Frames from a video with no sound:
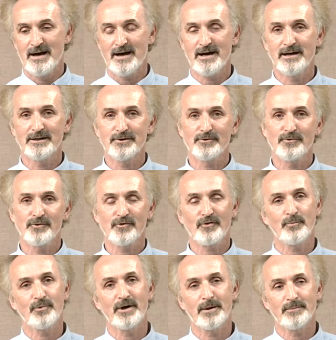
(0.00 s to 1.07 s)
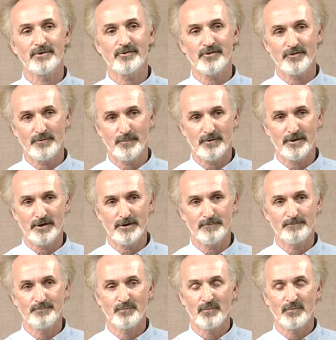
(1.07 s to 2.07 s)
on, of course, the properties of the ball.